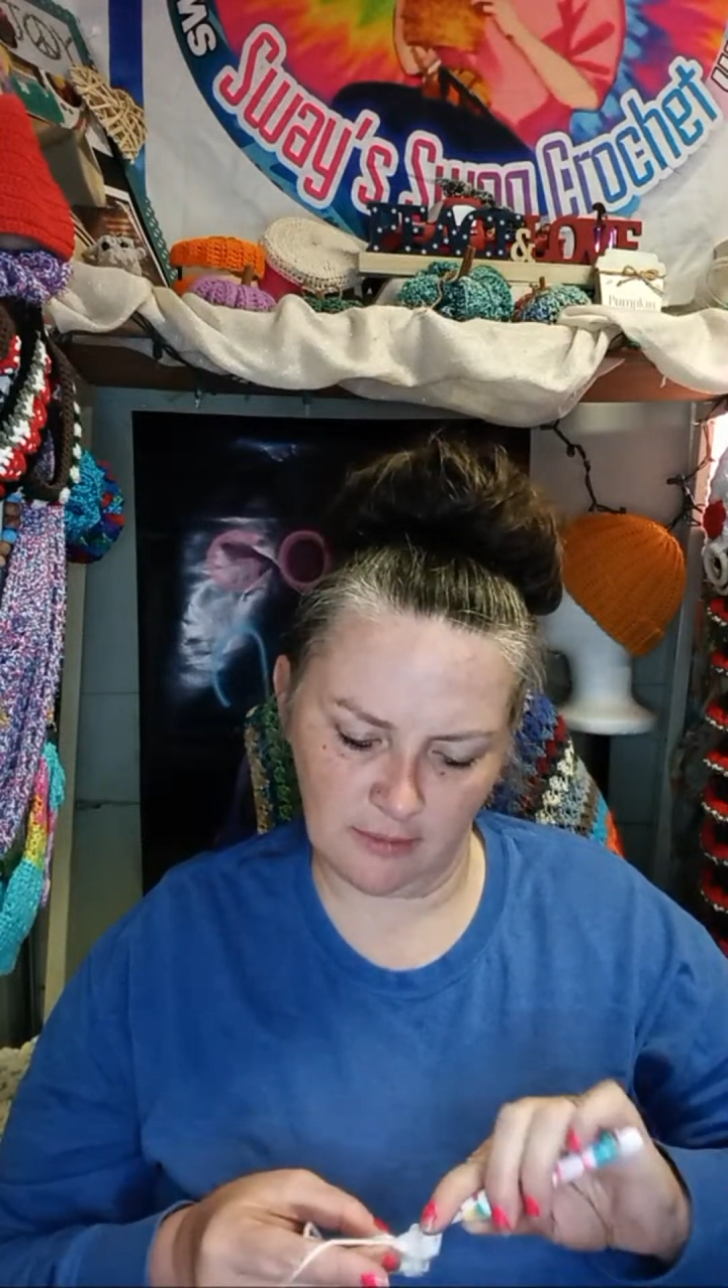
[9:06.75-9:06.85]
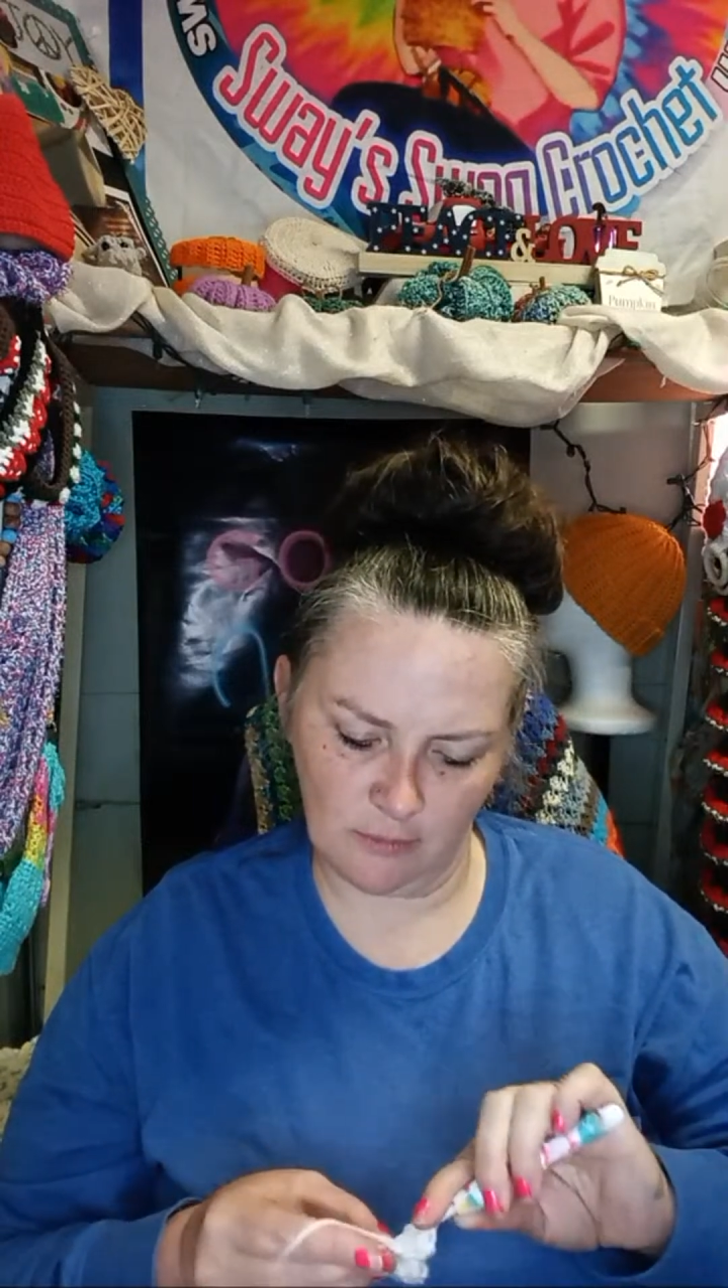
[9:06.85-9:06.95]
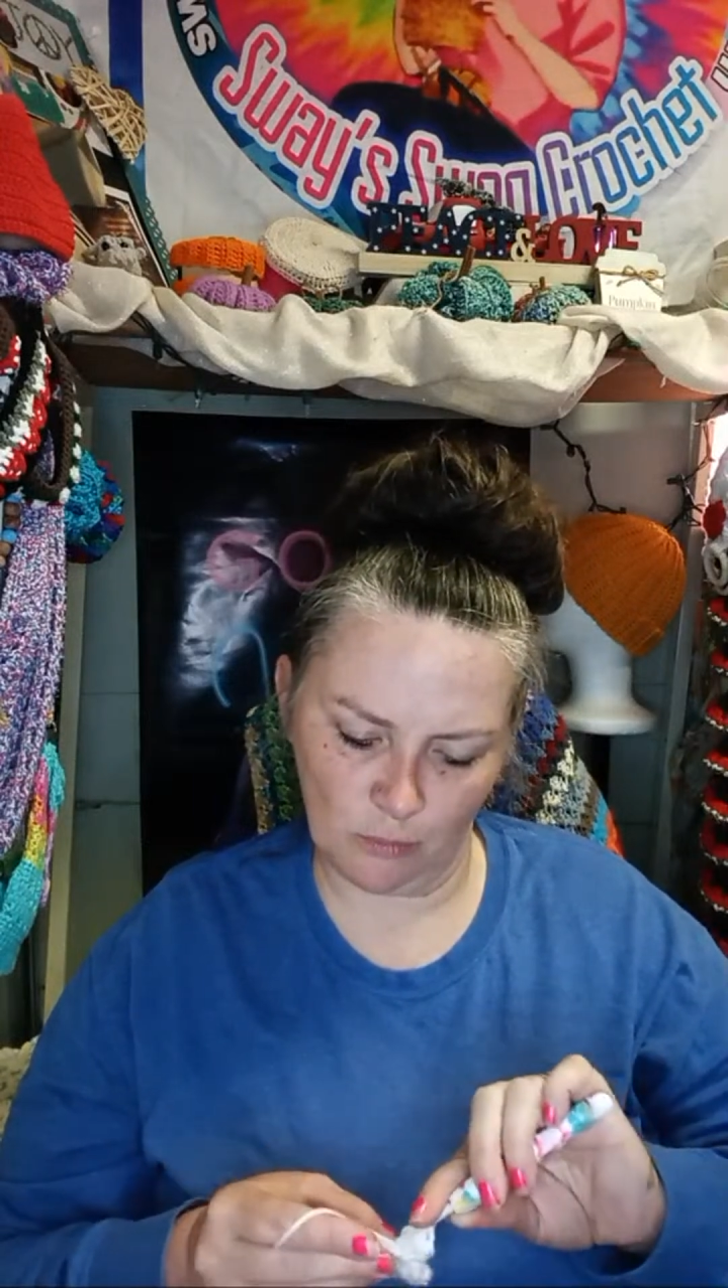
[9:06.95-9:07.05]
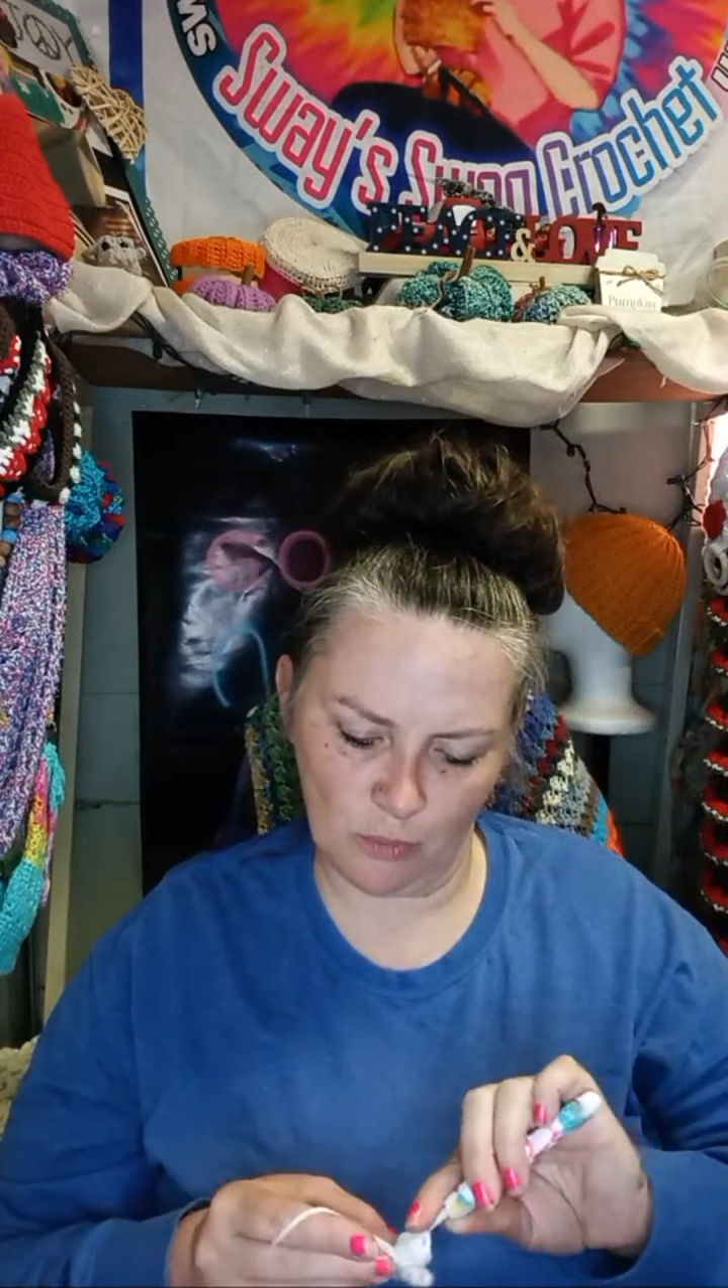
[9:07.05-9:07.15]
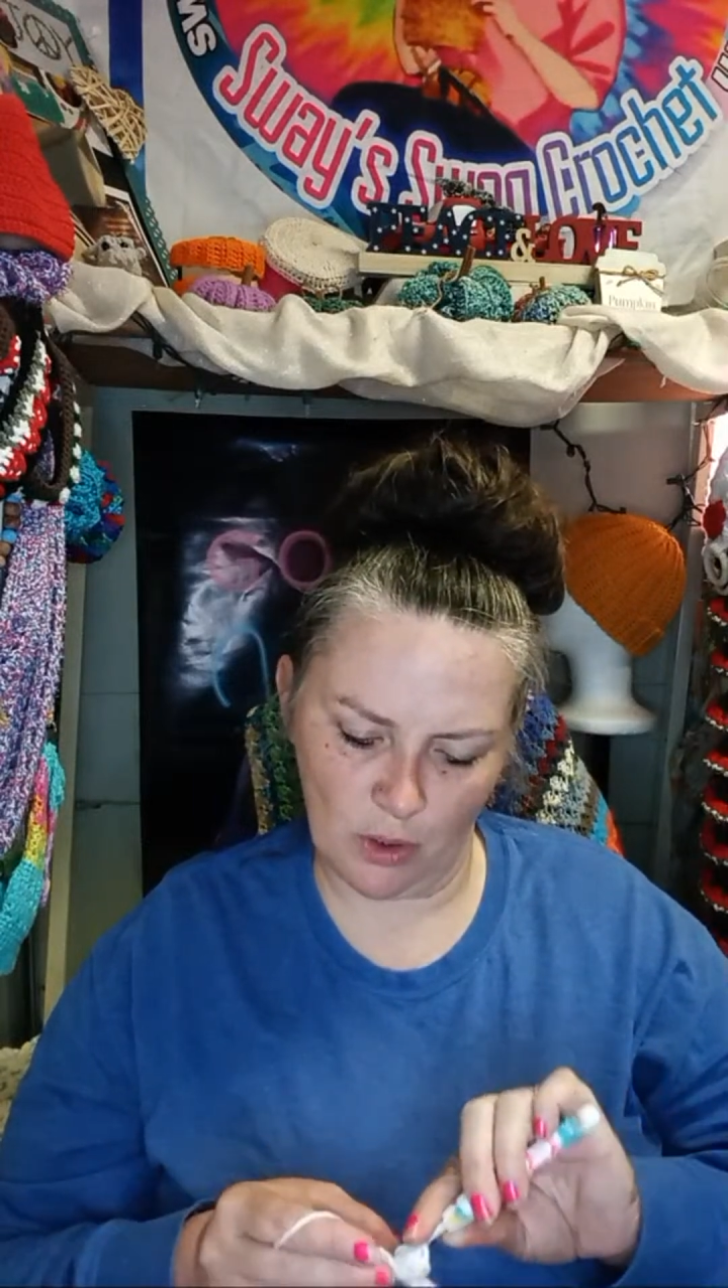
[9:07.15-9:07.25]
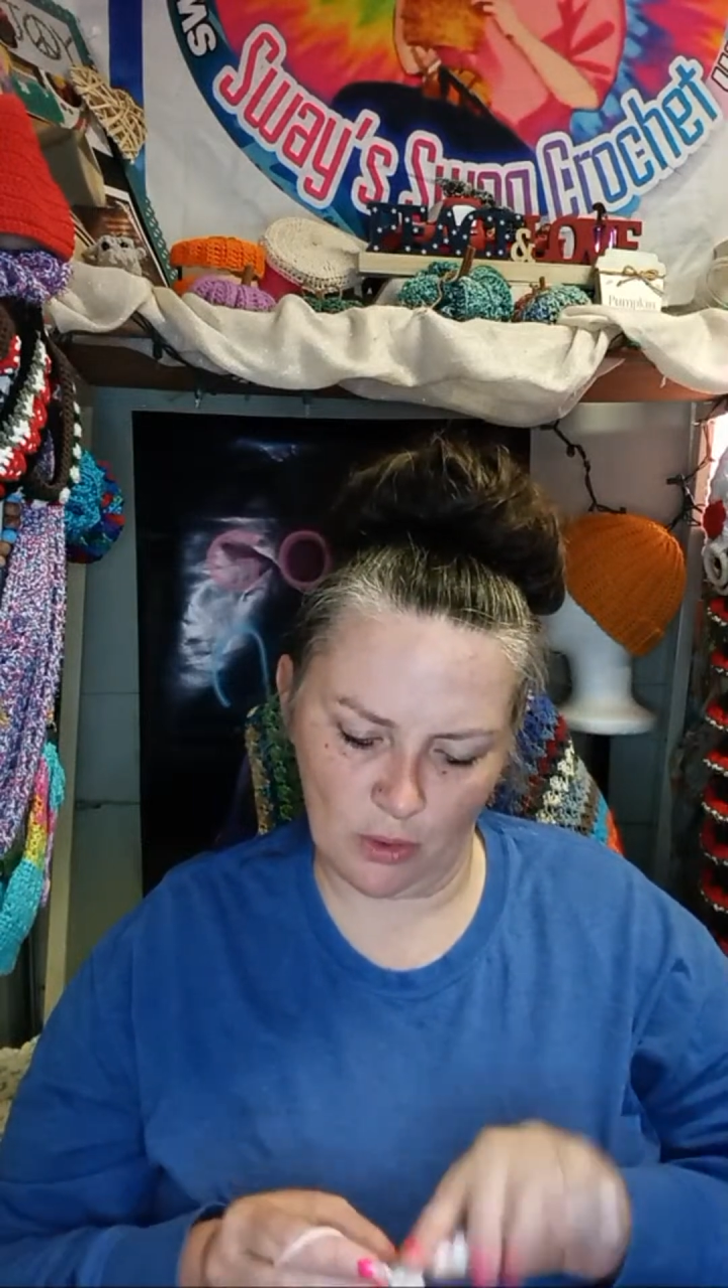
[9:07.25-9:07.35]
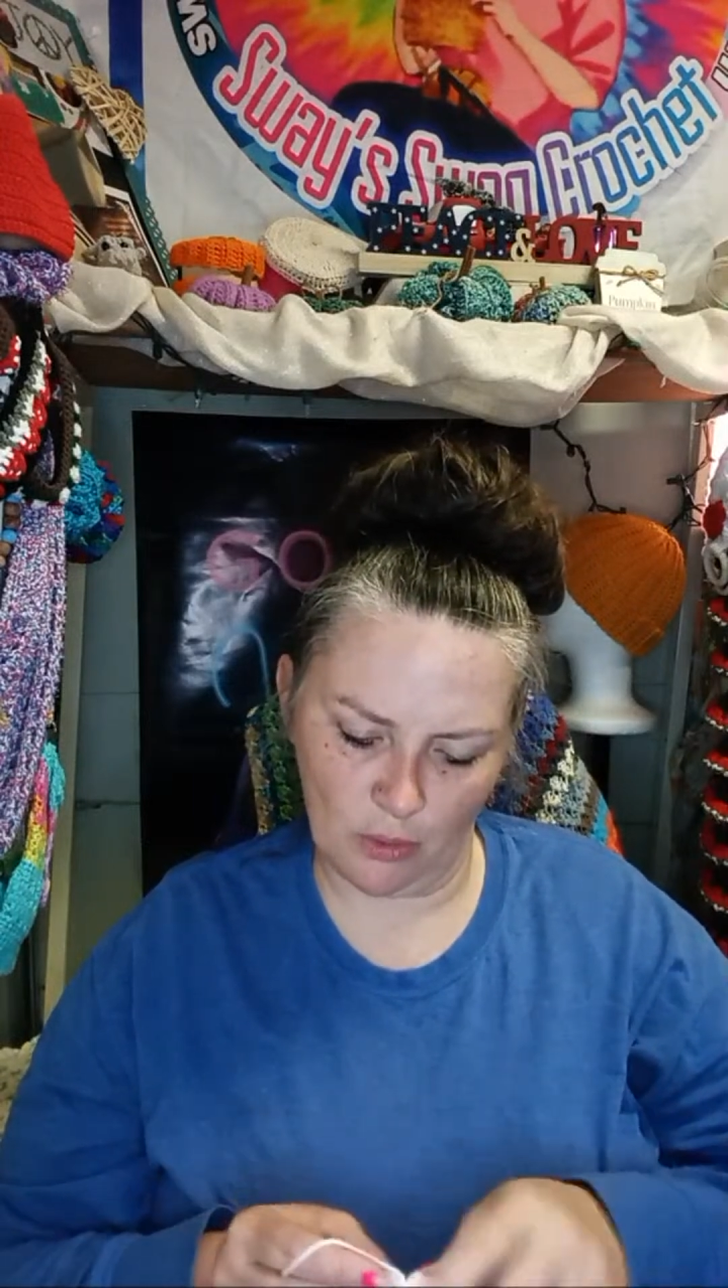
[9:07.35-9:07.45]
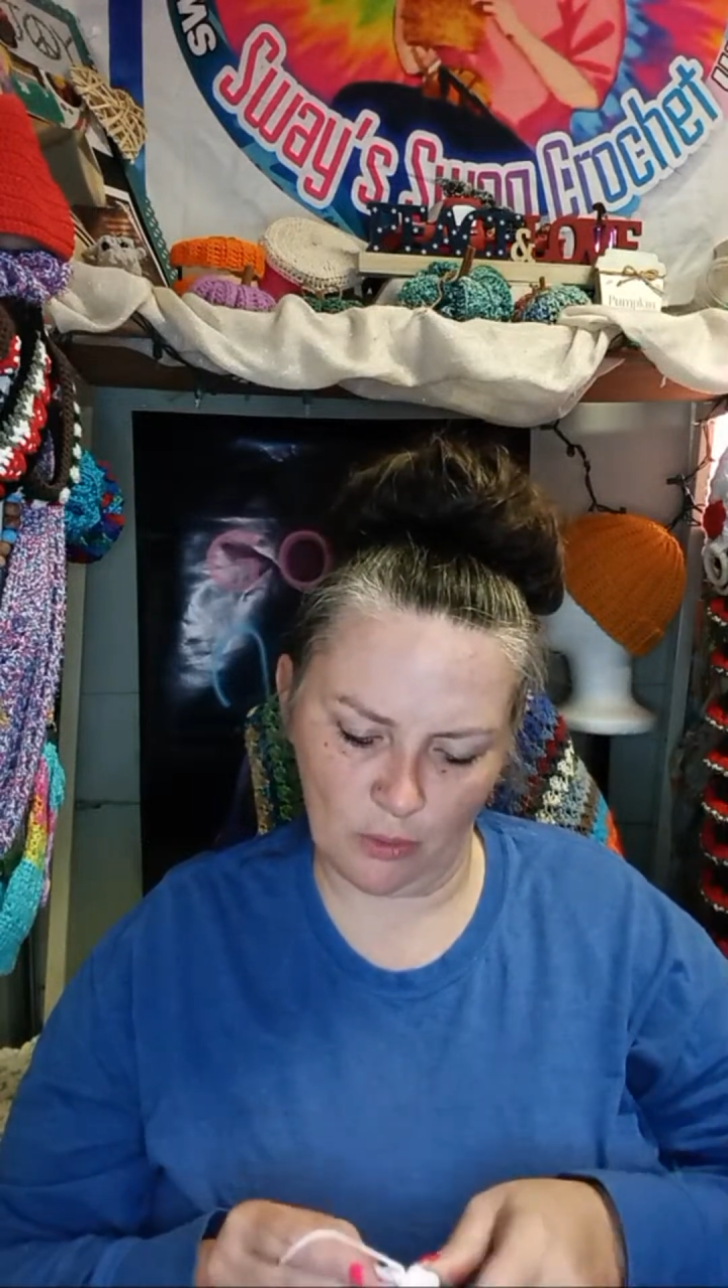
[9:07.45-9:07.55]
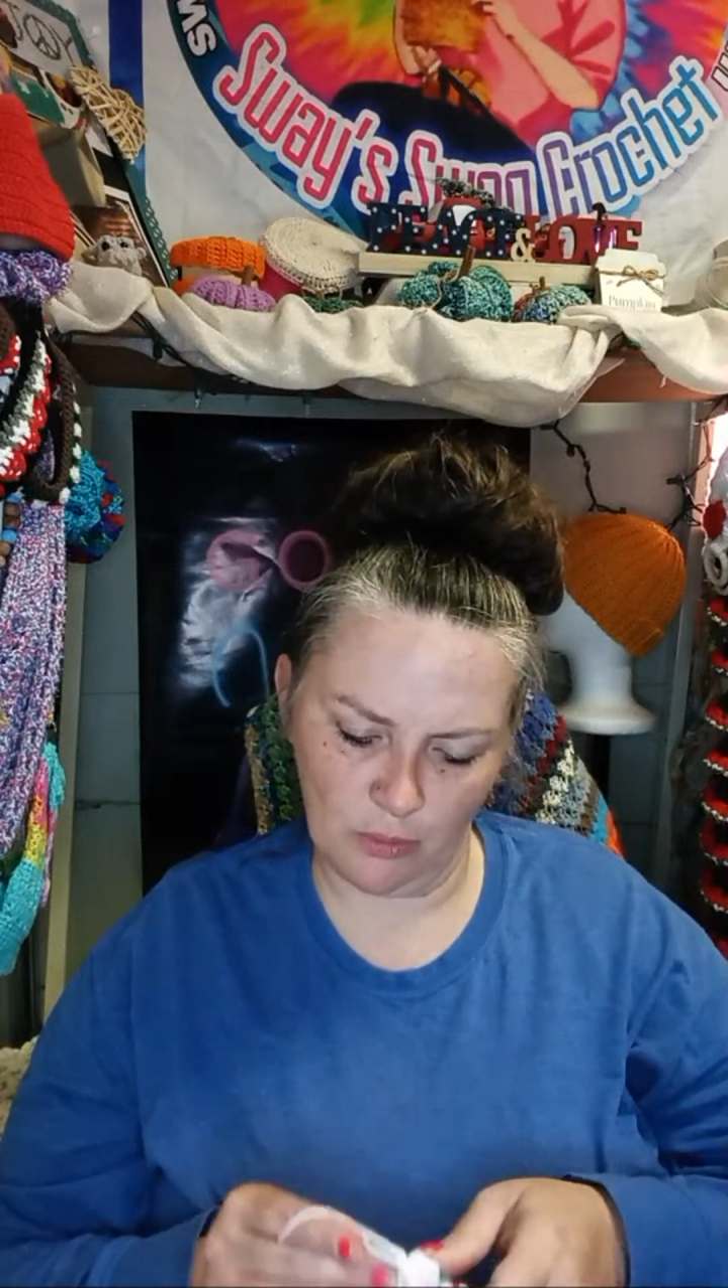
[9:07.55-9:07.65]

row.